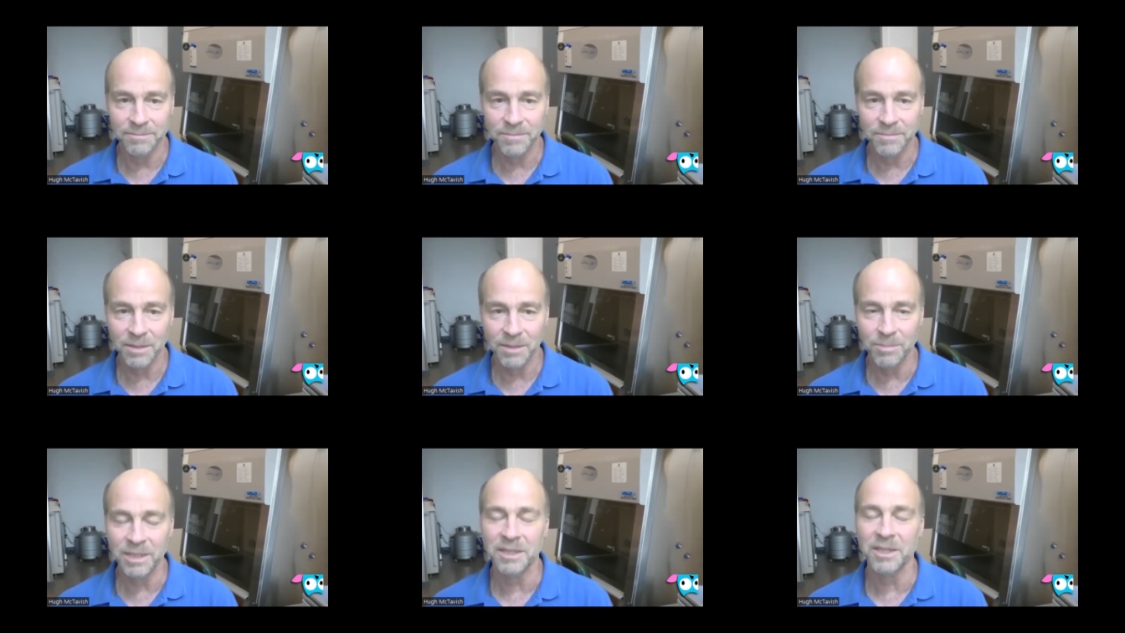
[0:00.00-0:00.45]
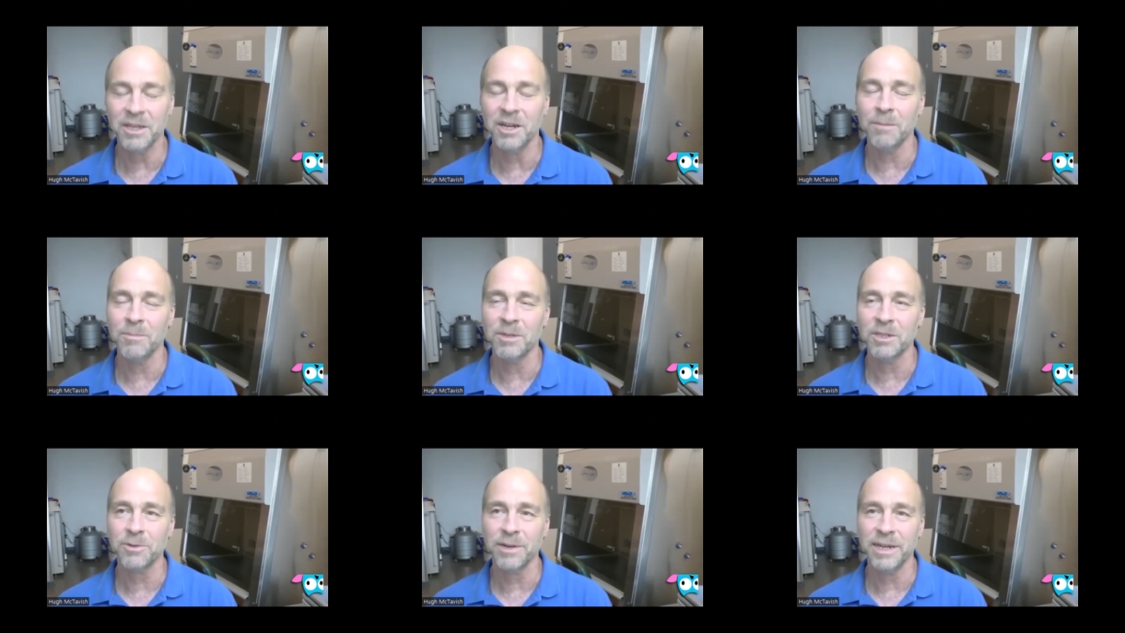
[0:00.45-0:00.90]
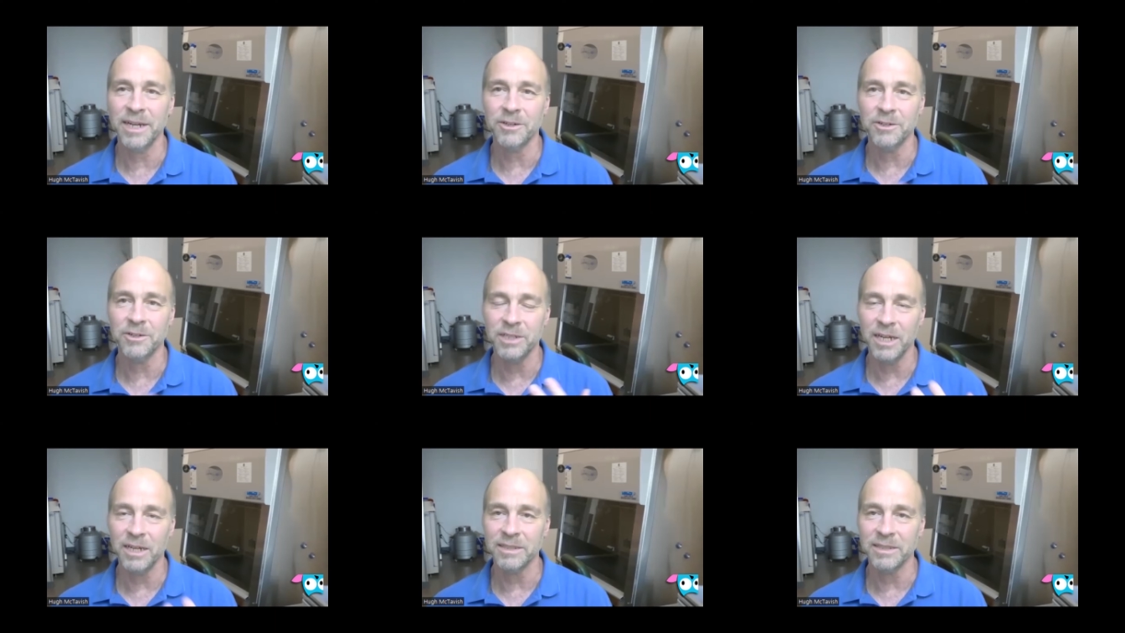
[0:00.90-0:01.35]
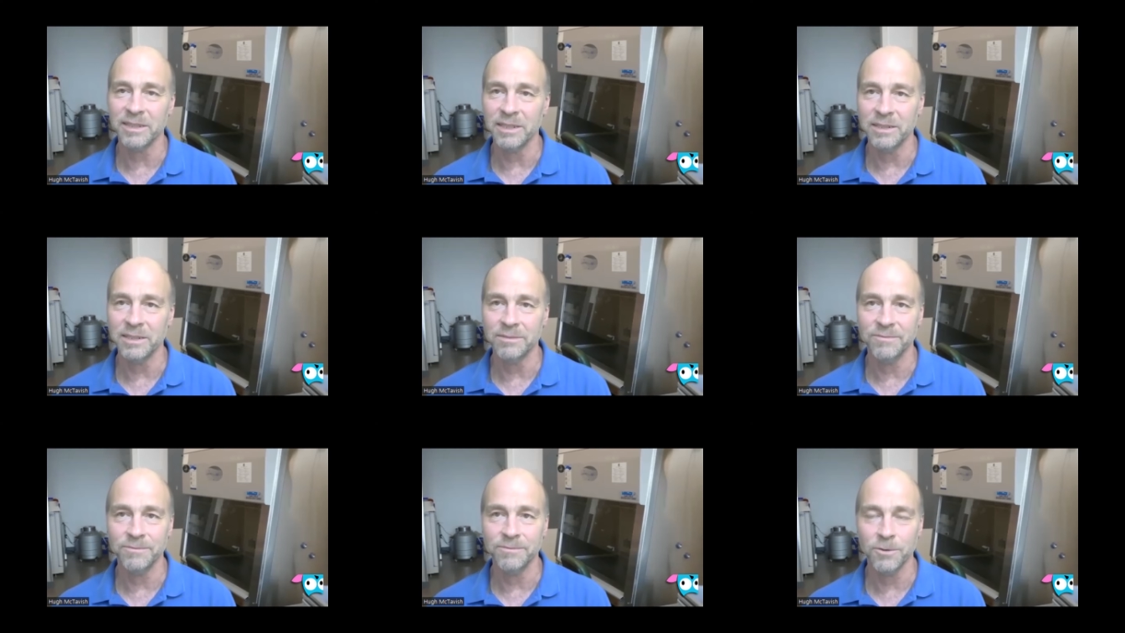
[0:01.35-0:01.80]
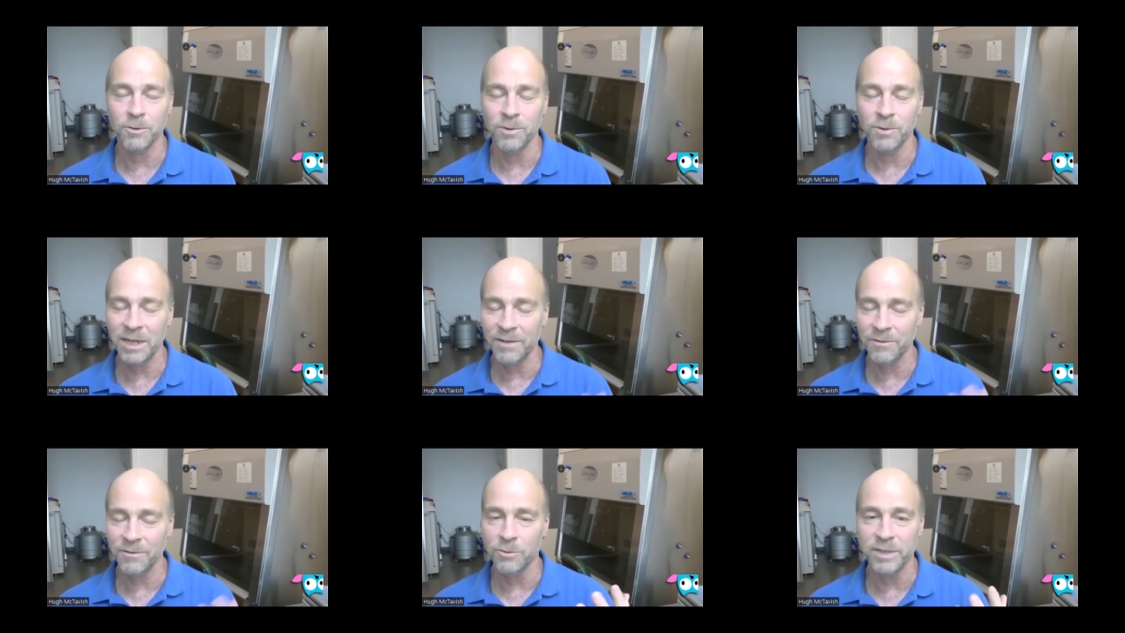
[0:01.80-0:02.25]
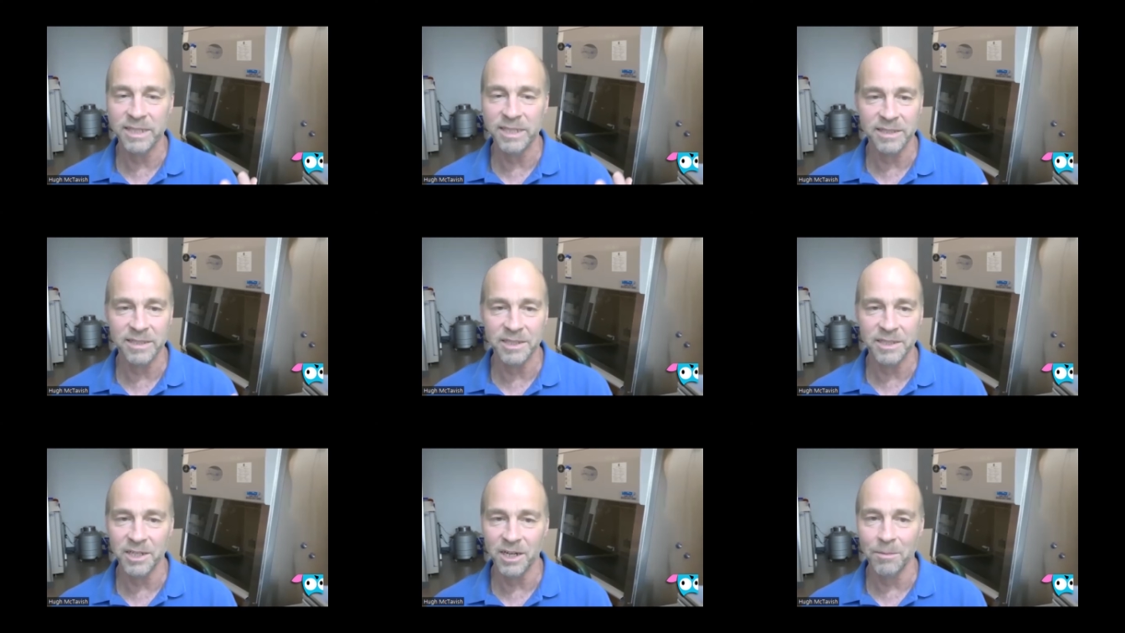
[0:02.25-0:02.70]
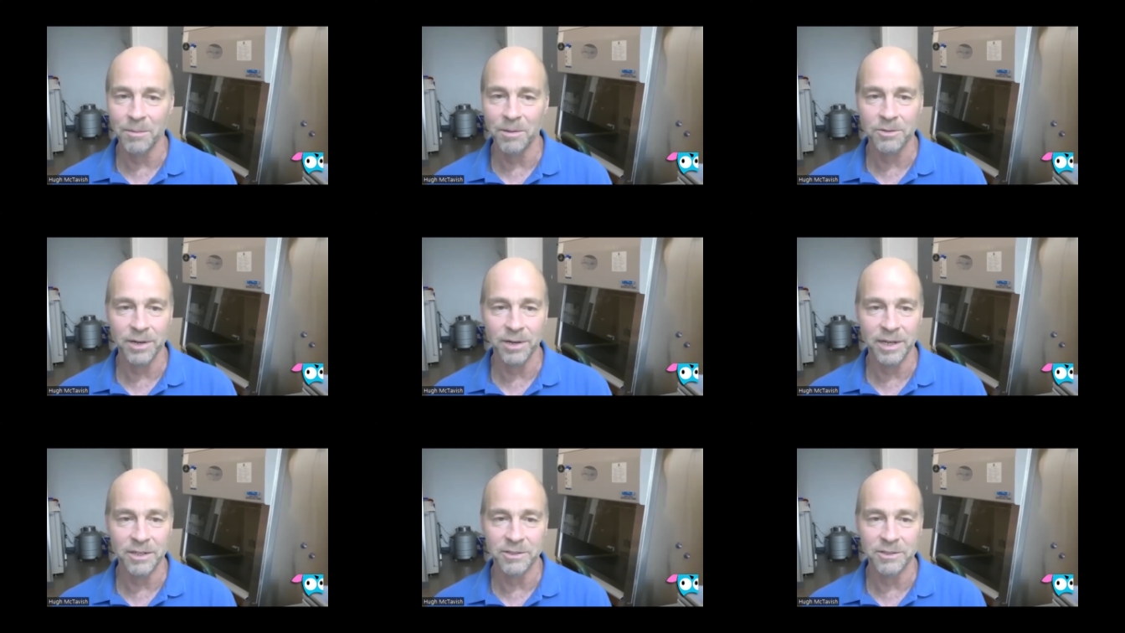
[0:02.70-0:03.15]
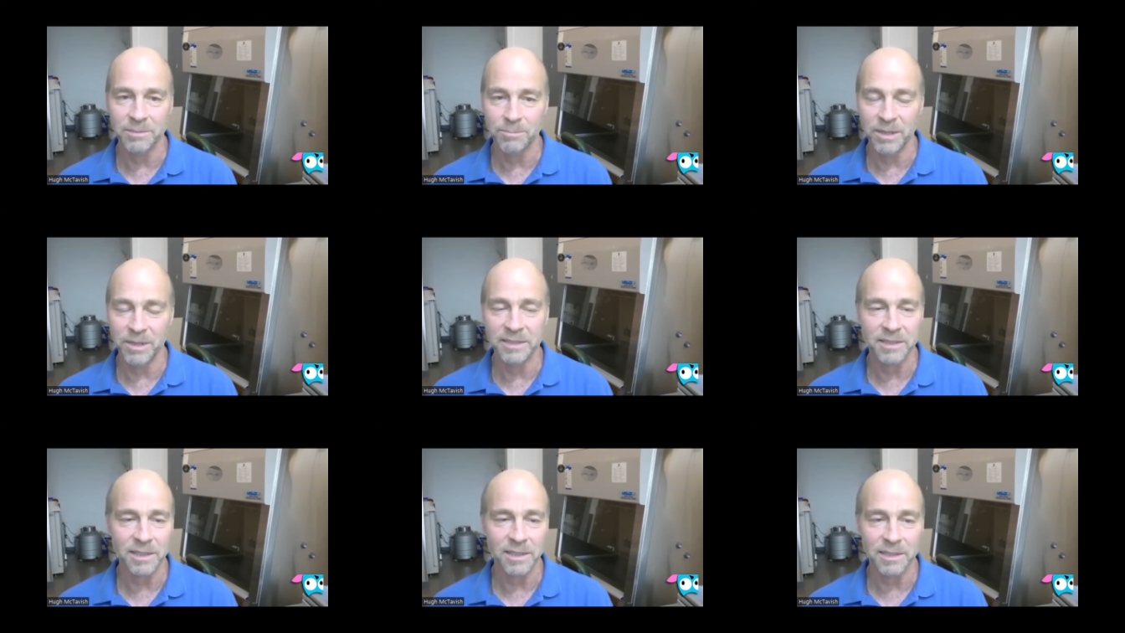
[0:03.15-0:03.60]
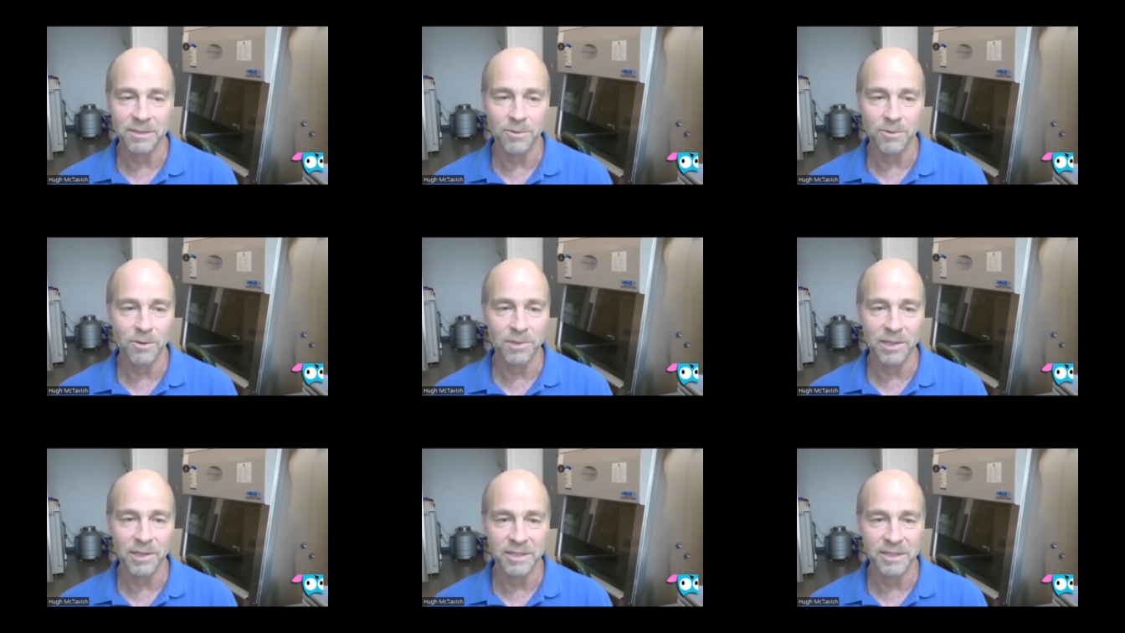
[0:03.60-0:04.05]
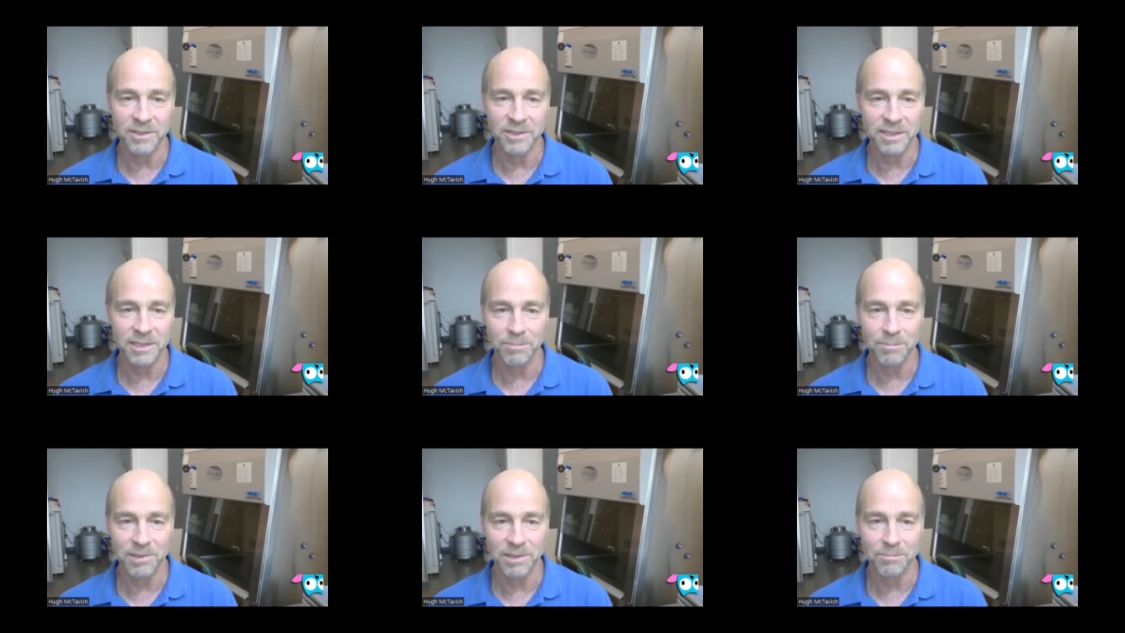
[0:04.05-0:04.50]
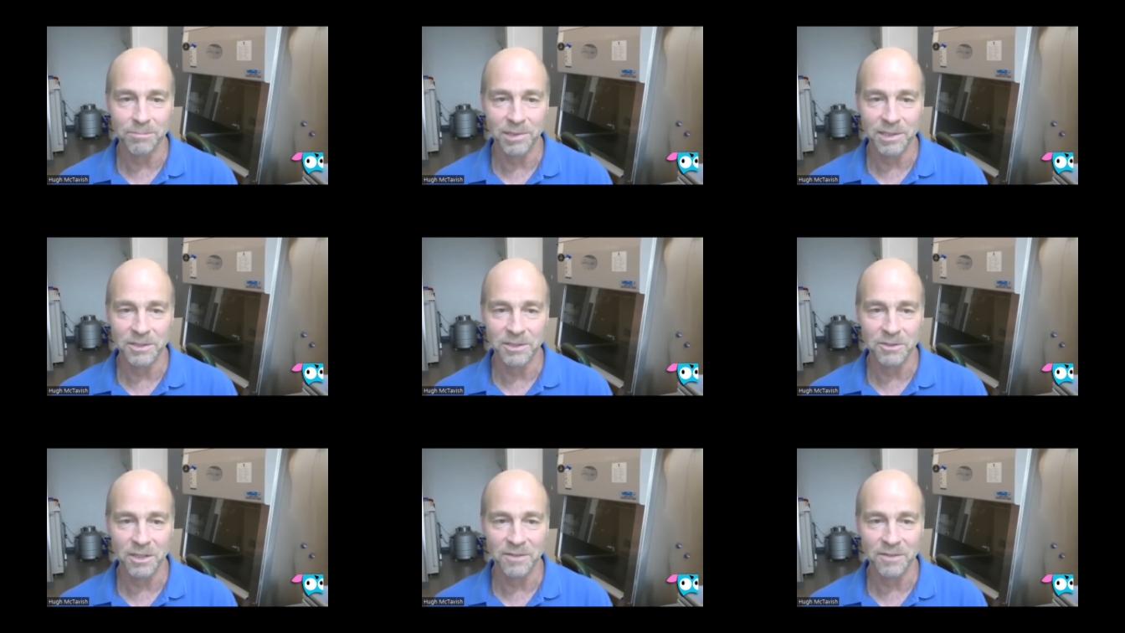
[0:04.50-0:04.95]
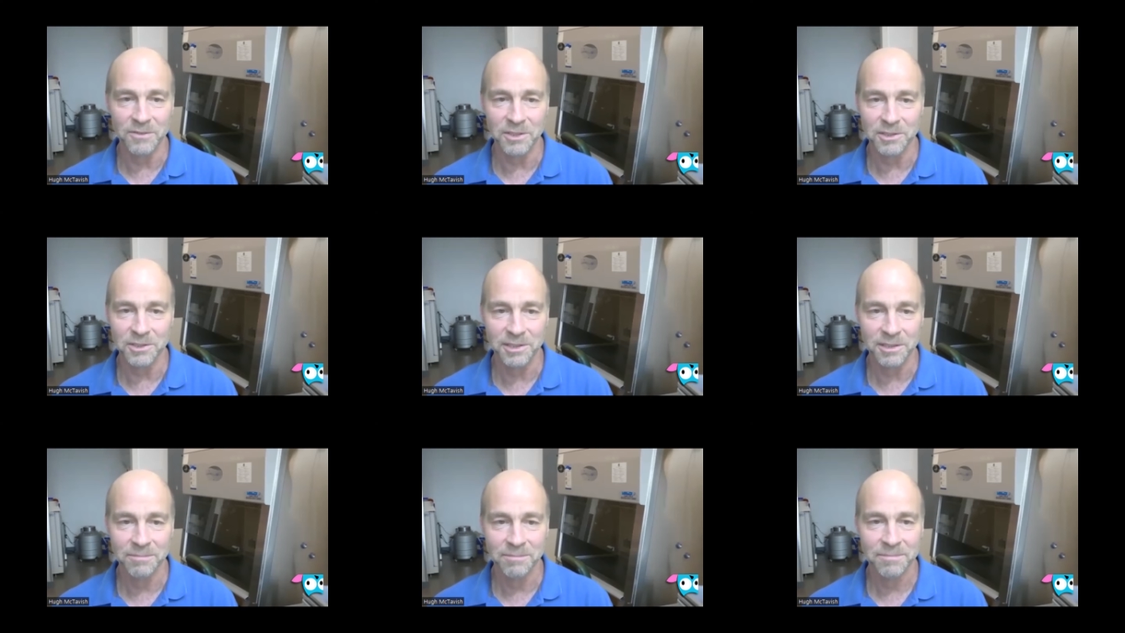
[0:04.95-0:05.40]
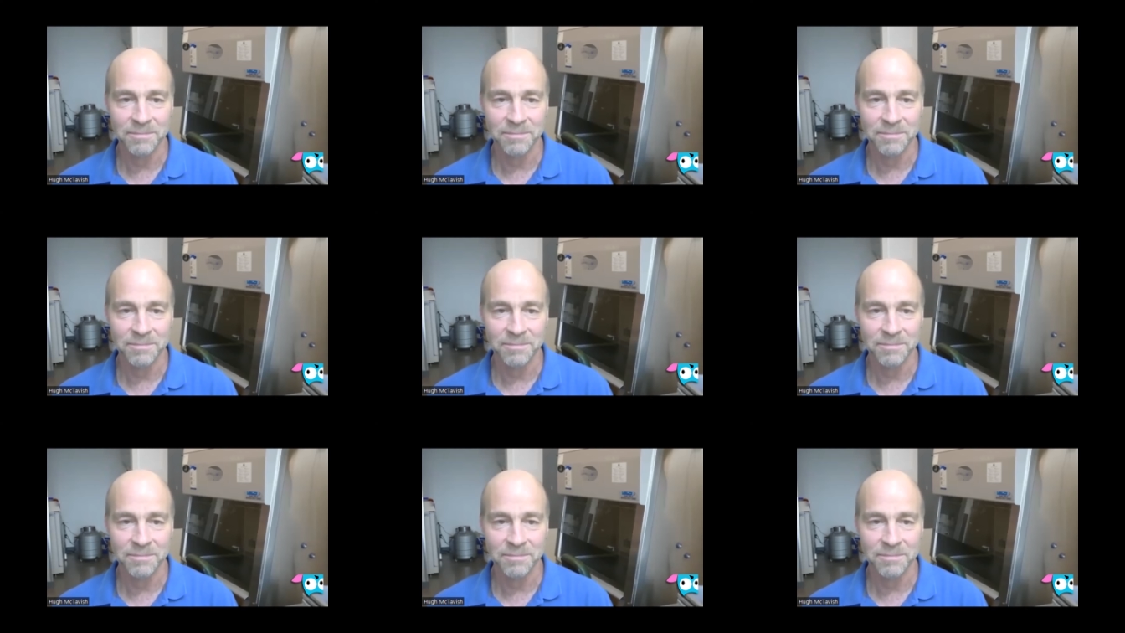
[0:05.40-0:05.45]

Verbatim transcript: But mm-hmm. the arbitrator doesn't, for whatever reason, the arbitrators basically won't let you discipline police officers.